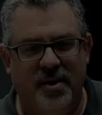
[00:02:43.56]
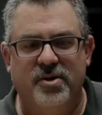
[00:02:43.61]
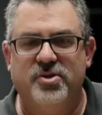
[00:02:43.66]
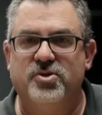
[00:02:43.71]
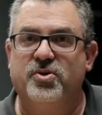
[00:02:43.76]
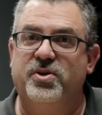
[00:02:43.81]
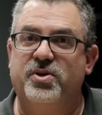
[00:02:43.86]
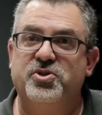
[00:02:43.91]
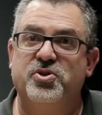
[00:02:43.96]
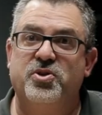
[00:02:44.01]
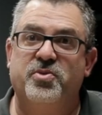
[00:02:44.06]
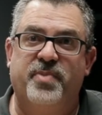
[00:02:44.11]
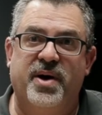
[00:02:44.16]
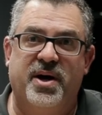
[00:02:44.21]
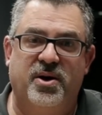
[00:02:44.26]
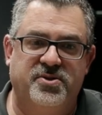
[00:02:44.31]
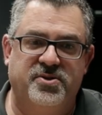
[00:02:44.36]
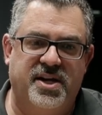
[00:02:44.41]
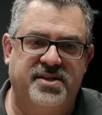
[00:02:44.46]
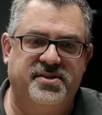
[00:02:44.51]
So these are the
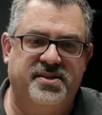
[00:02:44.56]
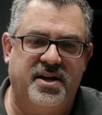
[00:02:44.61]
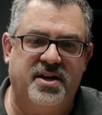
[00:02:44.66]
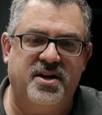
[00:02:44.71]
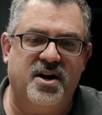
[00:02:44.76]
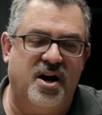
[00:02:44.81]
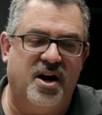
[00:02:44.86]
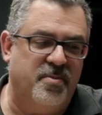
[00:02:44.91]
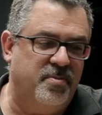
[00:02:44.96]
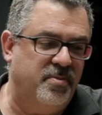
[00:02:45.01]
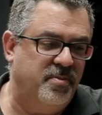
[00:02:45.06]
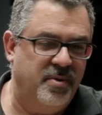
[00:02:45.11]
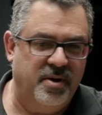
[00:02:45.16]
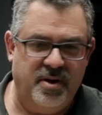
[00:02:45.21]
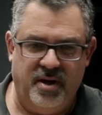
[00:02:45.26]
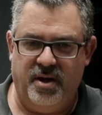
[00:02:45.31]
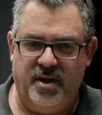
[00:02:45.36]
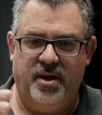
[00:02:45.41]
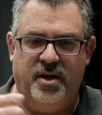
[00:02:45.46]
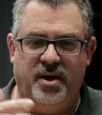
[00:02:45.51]
pedals as they come.
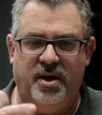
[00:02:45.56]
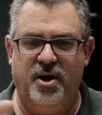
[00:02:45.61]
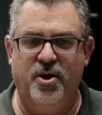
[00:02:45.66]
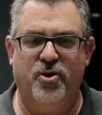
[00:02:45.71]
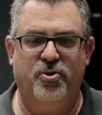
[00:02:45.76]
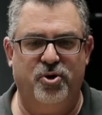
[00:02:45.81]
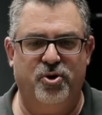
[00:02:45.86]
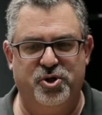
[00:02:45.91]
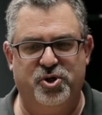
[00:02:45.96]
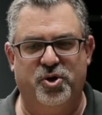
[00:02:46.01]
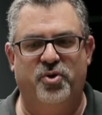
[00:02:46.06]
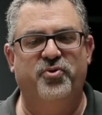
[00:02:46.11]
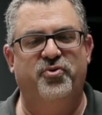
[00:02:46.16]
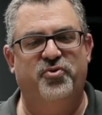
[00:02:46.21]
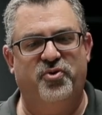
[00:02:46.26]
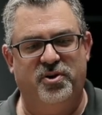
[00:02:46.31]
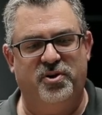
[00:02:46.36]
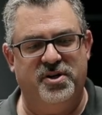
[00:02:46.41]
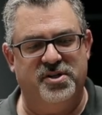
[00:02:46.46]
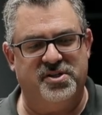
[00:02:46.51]
Here they're shown
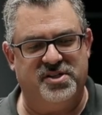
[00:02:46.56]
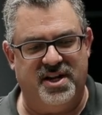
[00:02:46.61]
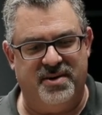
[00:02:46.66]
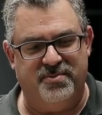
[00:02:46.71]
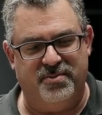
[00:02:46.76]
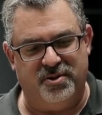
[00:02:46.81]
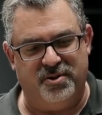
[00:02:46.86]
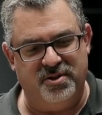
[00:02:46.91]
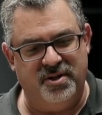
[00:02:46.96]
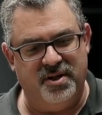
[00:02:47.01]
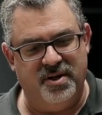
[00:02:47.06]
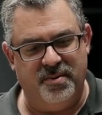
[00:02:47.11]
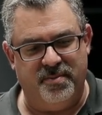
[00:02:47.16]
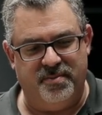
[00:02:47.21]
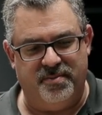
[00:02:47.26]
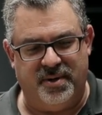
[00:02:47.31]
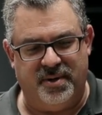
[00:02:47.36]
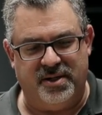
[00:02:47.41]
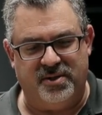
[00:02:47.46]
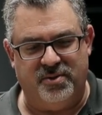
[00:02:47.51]
fully assembled
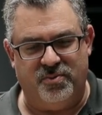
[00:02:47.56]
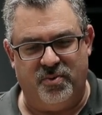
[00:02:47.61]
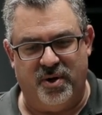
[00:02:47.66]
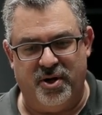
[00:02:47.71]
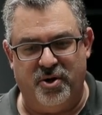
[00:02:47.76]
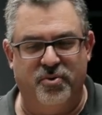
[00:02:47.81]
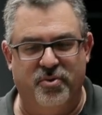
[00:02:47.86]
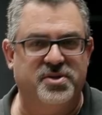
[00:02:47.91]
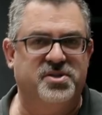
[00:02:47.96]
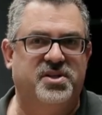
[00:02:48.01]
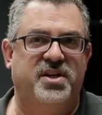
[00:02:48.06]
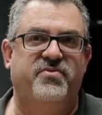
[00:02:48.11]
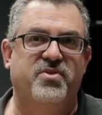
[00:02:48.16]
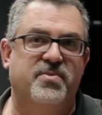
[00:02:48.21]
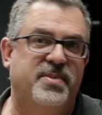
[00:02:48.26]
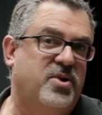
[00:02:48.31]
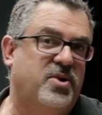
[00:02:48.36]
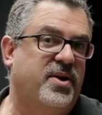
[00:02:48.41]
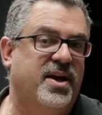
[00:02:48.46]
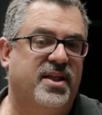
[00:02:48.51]
but when you receive
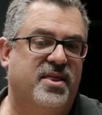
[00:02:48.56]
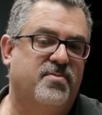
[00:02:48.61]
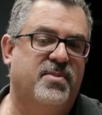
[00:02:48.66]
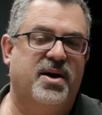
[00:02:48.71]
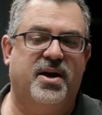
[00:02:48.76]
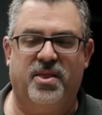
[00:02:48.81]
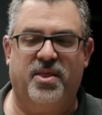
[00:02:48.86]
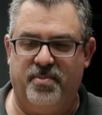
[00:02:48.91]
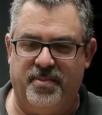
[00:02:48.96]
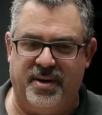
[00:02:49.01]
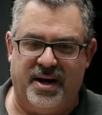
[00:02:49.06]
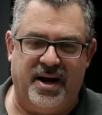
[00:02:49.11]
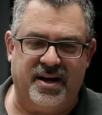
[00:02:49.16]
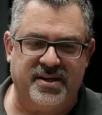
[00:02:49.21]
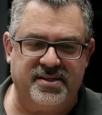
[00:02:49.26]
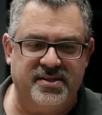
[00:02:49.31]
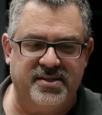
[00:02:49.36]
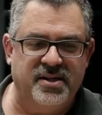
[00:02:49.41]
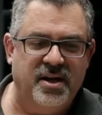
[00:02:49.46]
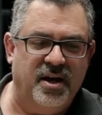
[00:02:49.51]
them and you get them out of the
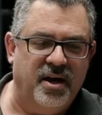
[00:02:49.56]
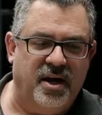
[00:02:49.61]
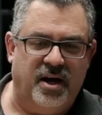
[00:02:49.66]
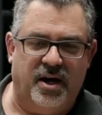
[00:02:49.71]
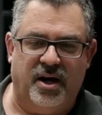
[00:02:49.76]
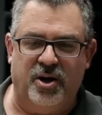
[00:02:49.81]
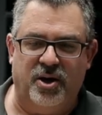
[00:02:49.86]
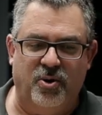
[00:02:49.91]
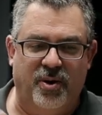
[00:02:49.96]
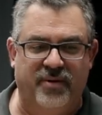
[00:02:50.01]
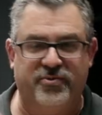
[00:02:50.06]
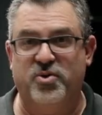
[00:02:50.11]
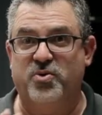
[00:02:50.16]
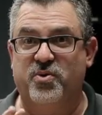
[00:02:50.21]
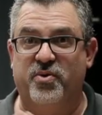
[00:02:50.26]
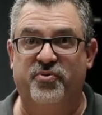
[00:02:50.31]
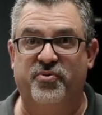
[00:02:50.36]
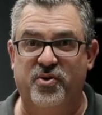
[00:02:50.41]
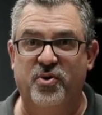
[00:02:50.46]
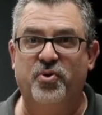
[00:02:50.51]
box, uh, you'll have to
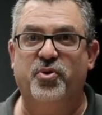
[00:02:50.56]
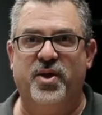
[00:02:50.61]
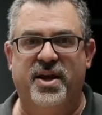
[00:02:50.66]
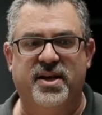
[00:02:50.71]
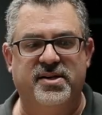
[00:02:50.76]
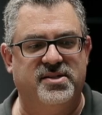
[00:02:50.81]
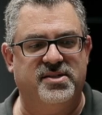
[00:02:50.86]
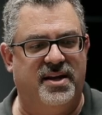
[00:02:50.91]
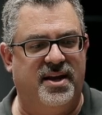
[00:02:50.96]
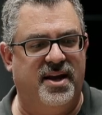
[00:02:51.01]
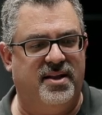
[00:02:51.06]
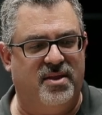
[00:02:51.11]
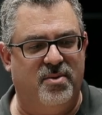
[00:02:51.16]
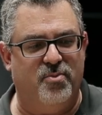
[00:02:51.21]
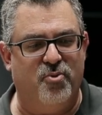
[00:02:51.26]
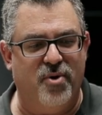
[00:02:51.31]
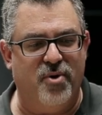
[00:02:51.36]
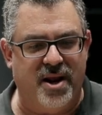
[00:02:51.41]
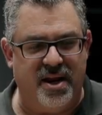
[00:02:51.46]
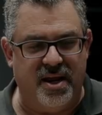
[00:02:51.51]
do a few things to get
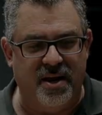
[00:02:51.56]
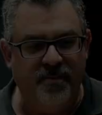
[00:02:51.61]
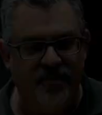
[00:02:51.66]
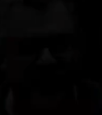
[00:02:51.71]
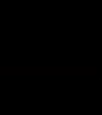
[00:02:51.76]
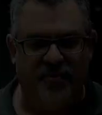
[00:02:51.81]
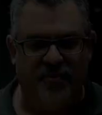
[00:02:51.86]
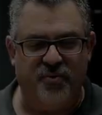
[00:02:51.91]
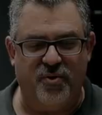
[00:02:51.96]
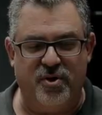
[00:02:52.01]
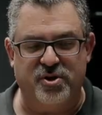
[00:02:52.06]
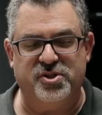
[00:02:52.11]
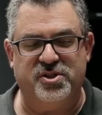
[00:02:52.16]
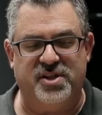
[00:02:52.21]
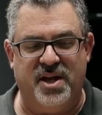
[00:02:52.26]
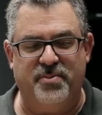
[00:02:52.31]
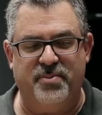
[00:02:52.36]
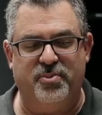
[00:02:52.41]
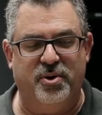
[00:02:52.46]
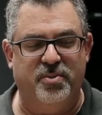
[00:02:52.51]
them ready. First
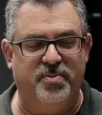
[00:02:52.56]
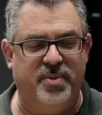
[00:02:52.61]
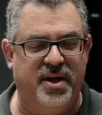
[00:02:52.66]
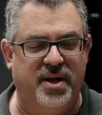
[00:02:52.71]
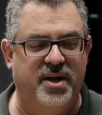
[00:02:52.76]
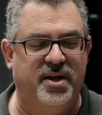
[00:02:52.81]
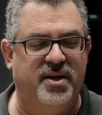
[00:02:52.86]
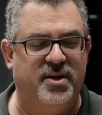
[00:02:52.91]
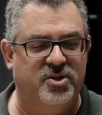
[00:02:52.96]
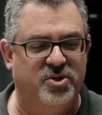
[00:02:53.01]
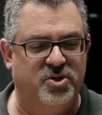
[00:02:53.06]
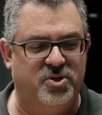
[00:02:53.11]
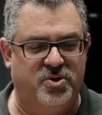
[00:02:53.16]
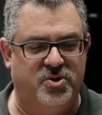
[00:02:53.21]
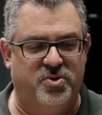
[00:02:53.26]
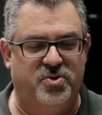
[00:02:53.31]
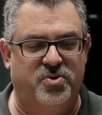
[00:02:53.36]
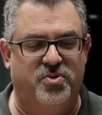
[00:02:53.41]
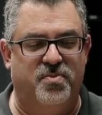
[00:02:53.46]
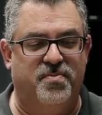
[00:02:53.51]
step would be
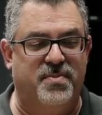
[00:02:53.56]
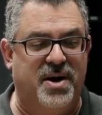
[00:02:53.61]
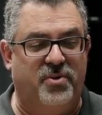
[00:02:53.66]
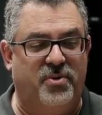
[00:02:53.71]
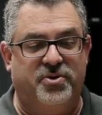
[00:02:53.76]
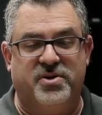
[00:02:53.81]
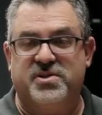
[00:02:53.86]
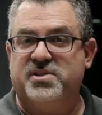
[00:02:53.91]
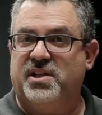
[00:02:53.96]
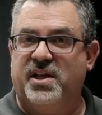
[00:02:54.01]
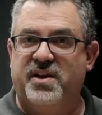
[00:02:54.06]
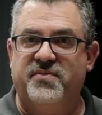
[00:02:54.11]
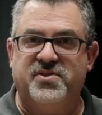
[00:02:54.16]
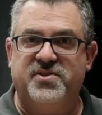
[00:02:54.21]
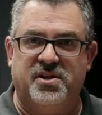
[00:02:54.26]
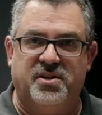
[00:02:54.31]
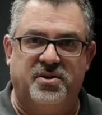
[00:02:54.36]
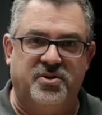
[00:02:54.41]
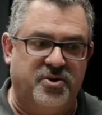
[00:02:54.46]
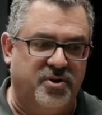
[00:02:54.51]
to mount the slave
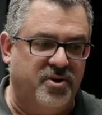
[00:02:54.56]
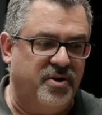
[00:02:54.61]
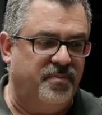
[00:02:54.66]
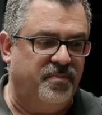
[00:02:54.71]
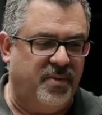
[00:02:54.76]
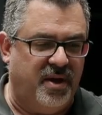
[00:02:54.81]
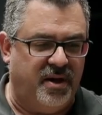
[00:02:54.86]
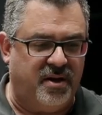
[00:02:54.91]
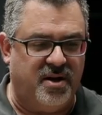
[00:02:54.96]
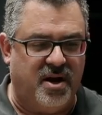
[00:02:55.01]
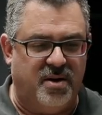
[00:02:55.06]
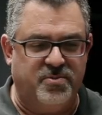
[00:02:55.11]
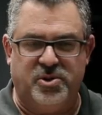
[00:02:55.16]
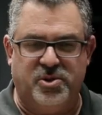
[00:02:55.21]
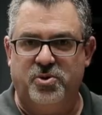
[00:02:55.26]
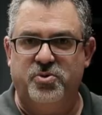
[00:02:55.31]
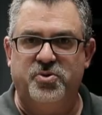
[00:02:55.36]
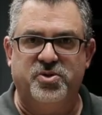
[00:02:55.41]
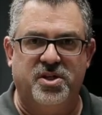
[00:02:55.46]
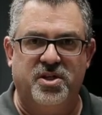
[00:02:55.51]
cylinder. It comes
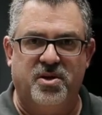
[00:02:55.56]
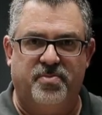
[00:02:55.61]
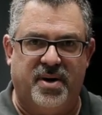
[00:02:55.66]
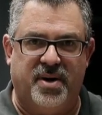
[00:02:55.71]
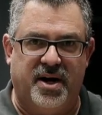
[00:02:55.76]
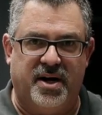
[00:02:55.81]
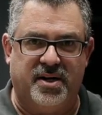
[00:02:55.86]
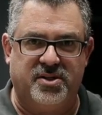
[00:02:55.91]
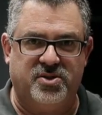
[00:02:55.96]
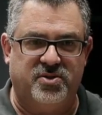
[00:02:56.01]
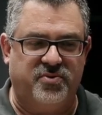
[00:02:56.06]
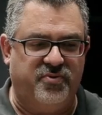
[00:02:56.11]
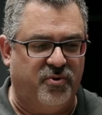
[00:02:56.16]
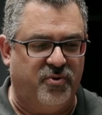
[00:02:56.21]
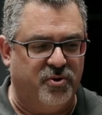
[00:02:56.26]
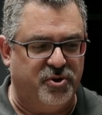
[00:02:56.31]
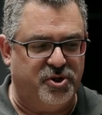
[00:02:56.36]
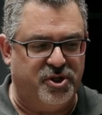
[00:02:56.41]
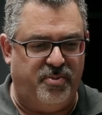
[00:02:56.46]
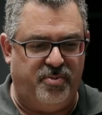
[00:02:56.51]
loose in the box
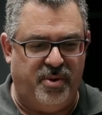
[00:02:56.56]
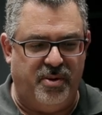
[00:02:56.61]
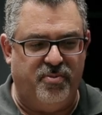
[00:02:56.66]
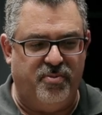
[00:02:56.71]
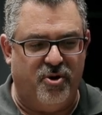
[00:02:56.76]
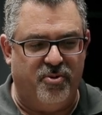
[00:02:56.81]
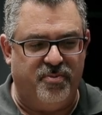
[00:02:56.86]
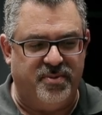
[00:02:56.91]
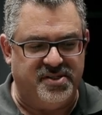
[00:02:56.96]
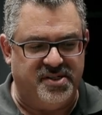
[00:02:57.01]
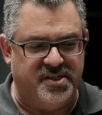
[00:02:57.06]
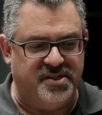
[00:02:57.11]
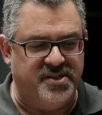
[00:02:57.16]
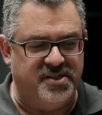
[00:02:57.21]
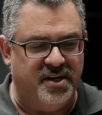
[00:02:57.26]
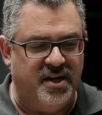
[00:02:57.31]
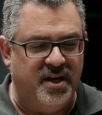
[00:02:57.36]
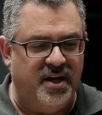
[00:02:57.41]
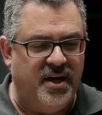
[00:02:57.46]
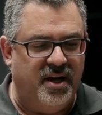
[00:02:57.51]
for shipping
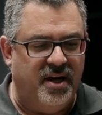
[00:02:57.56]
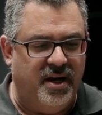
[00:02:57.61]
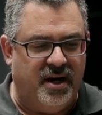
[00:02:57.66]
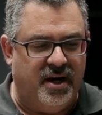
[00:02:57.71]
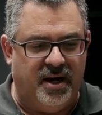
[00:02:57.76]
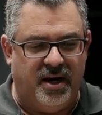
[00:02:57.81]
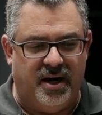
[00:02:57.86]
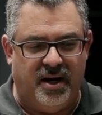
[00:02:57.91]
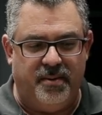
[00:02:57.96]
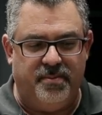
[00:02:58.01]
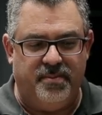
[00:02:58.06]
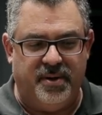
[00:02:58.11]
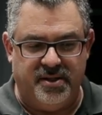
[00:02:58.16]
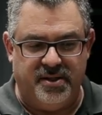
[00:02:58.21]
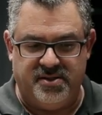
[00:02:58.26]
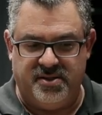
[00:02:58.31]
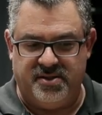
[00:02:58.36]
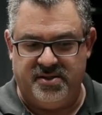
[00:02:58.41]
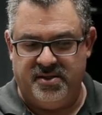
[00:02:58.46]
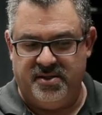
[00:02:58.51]
purposes, uh, but
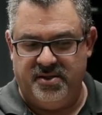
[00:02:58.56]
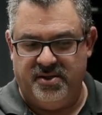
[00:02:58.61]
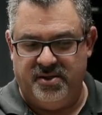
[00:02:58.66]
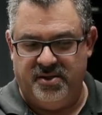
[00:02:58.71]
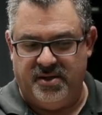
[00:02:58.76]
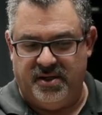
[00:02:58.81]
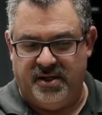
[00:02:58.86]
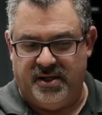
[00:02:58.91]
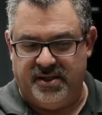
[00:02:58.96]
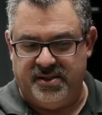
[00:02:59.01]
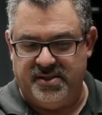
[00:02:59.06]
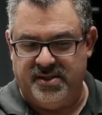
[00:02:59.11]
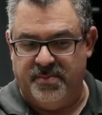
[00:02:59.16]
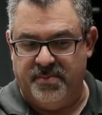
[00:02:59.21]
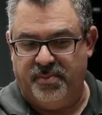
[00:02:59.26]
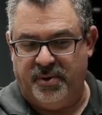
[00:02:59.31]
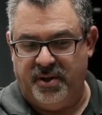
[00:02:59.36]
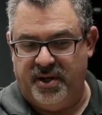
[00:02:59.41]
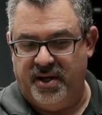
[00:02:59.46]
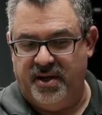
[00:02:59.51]
it's uh,
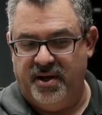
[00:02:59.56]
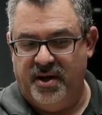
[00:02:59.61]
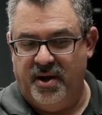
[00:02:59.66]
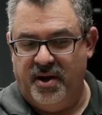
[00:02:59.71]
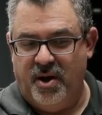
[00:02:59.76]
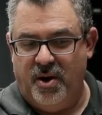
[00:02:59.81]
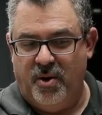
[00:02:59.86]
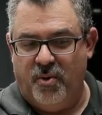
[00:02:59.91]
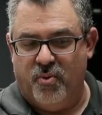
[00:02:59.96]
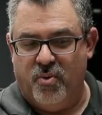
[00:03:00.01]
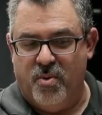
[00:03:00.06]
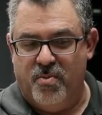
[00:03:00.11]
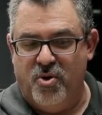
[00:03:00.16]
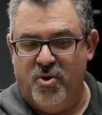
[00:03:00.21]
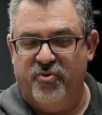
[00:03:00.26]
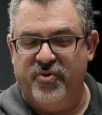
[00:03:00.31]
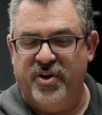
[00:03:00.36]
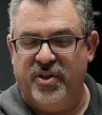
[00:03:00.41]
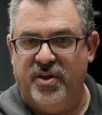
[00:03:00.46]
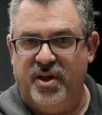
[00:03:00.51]
simply
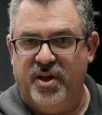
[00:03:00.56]
removing